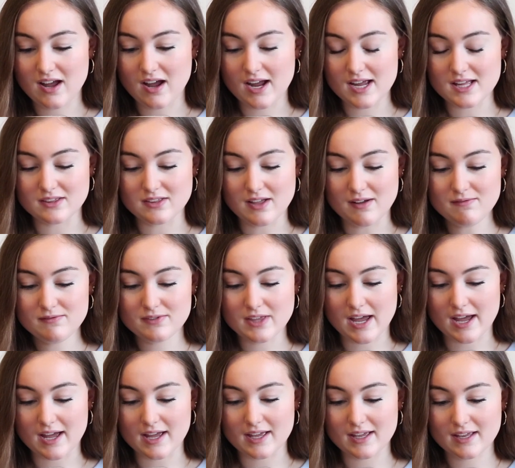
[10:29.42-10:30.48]
I love
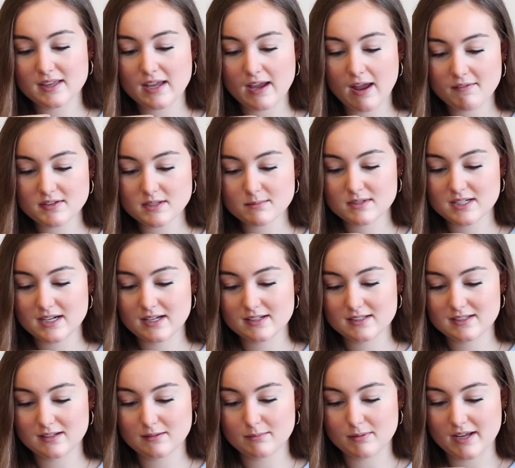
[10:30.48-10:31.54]
that. And they have some
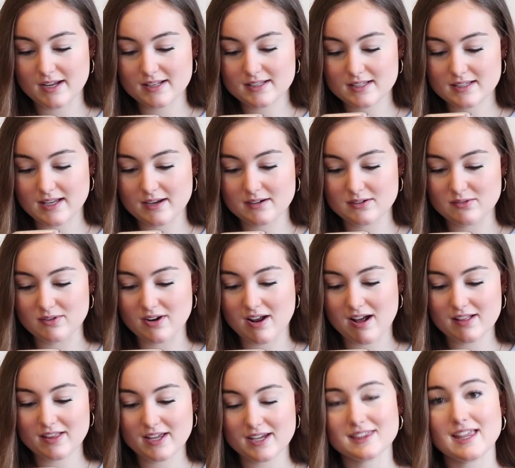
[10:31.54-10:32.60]
stainless steel appliances. I do
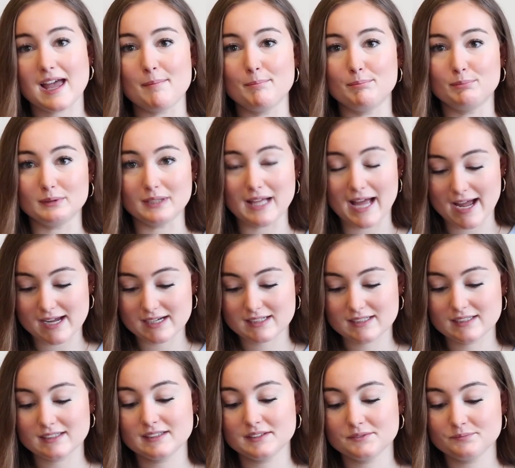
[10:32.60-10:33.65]
not like that black